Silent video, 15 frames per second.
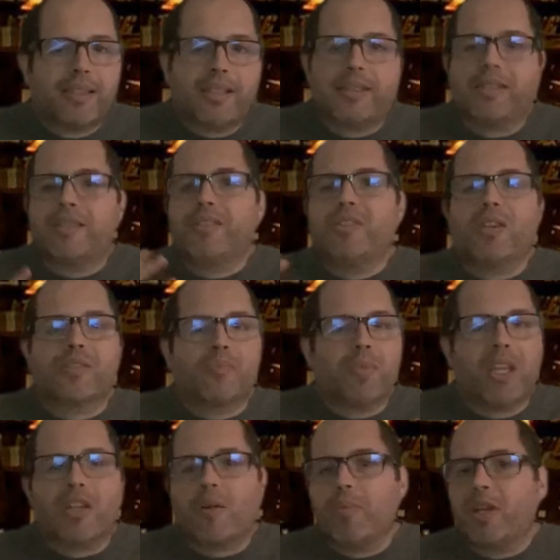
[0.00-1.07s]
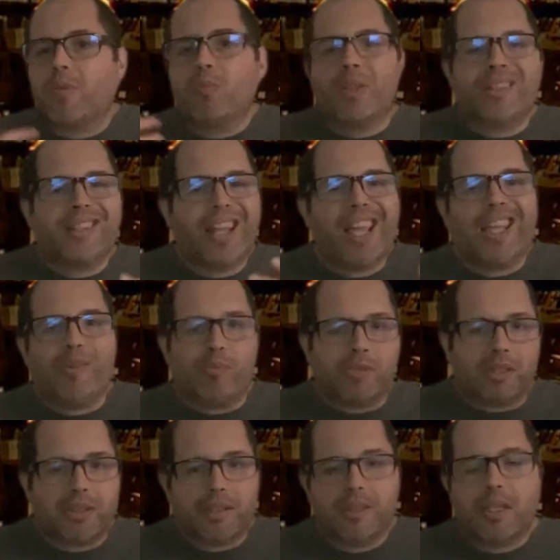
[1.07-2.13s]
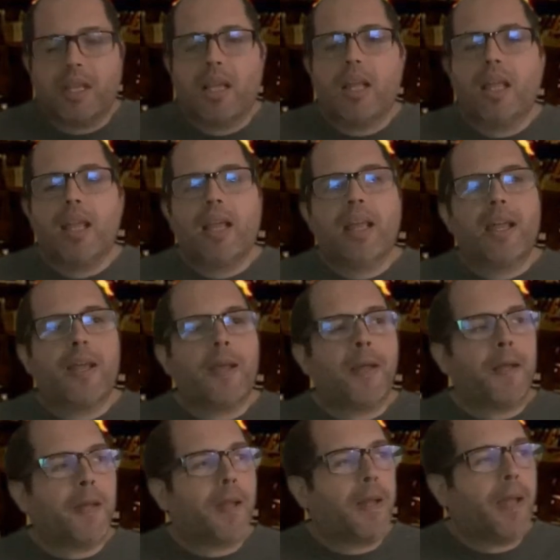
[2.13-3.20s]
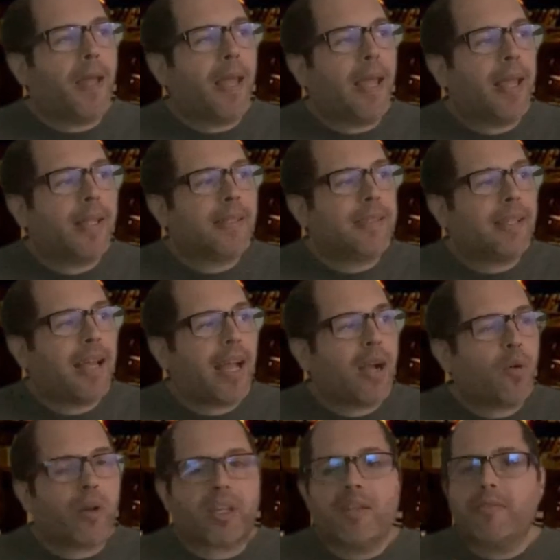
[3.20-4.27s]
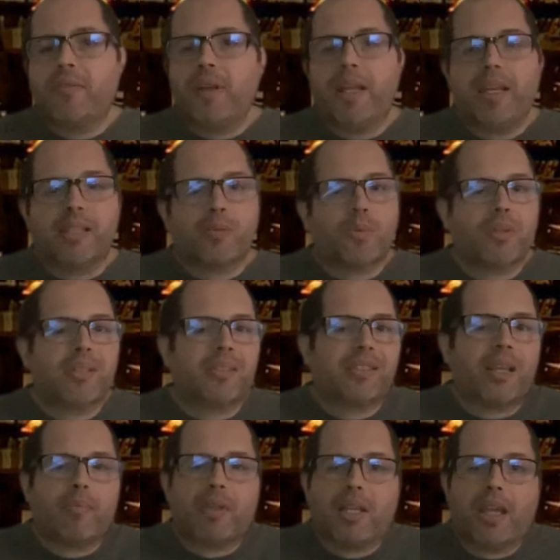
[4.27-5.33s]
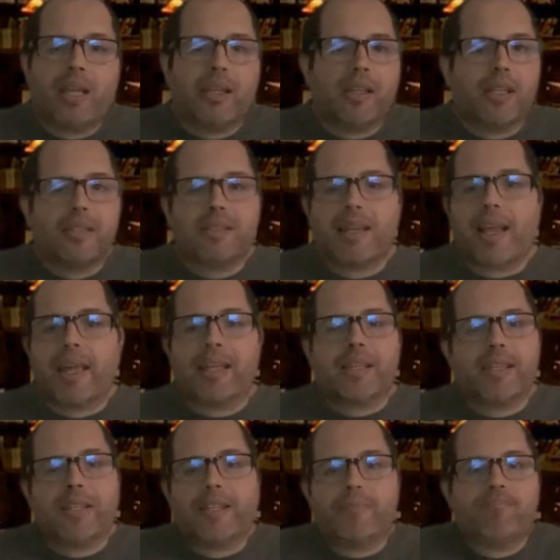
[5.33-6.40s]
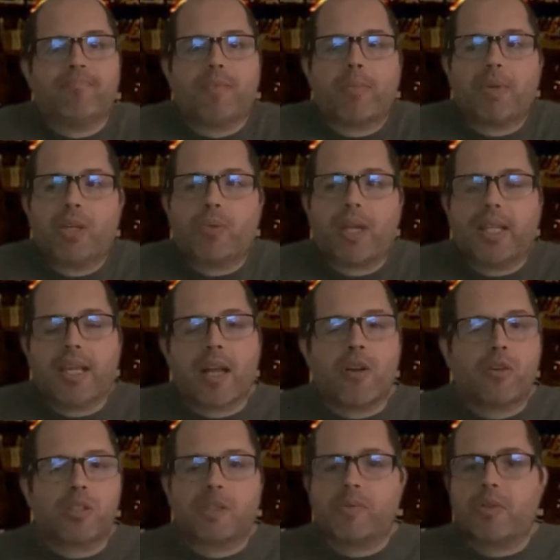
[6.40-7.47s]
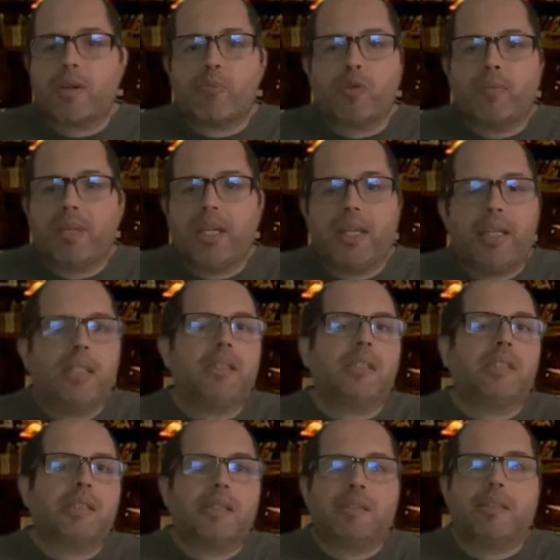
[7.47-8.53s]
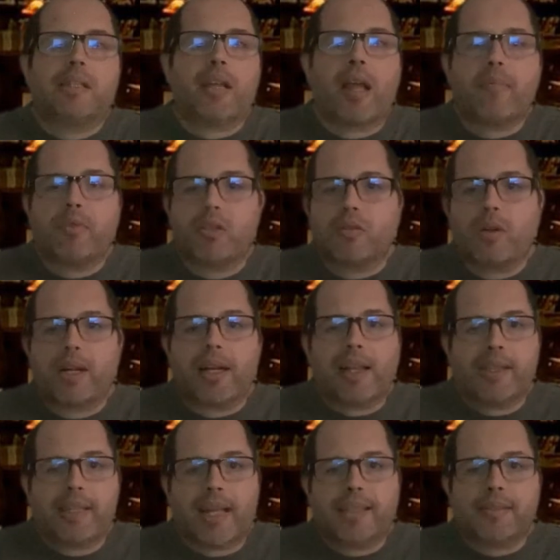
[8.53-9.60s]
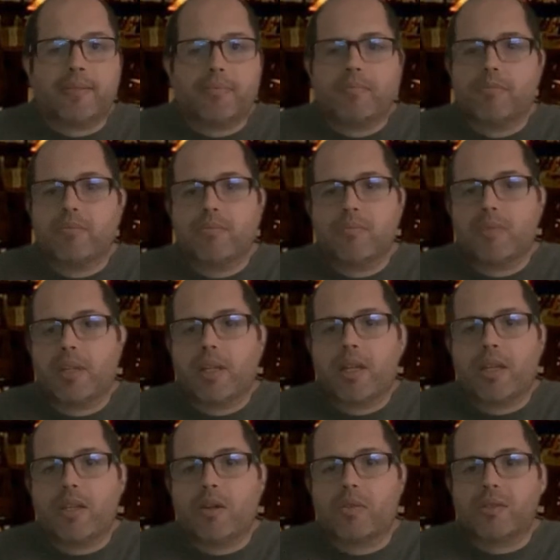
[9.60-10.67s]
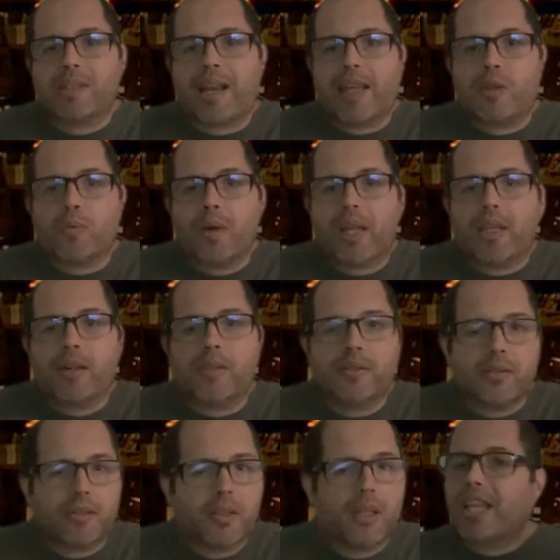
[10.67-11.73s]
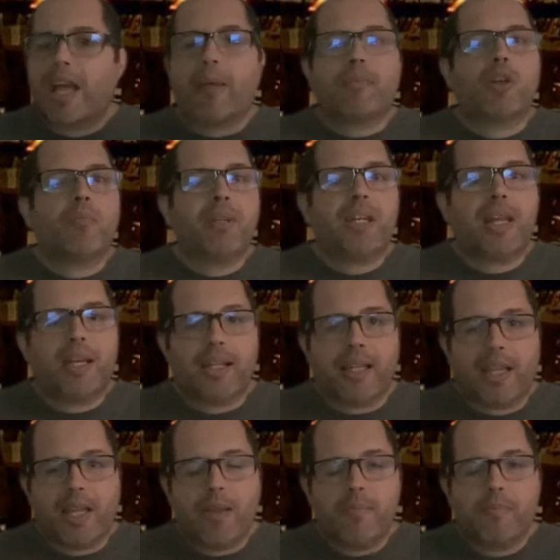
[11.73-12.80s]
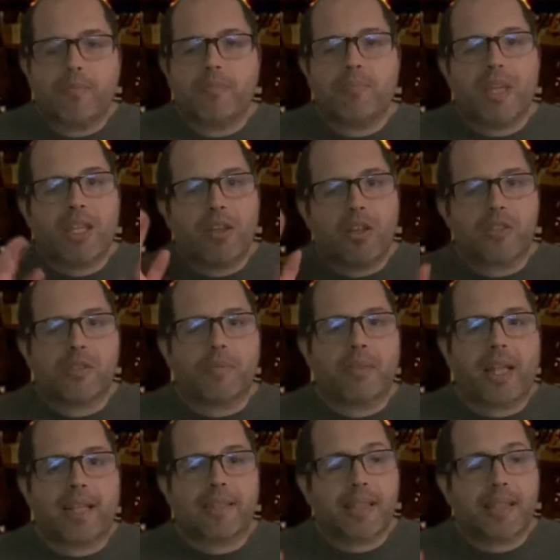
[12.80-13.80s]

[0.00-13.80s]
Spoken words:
This is just me coming up with names. And Joaquin Phoenix, well, the same thing. It's like, I mean, riding a horse for a movie, I'm not gonna let that slide away. I'm nominating him because of that.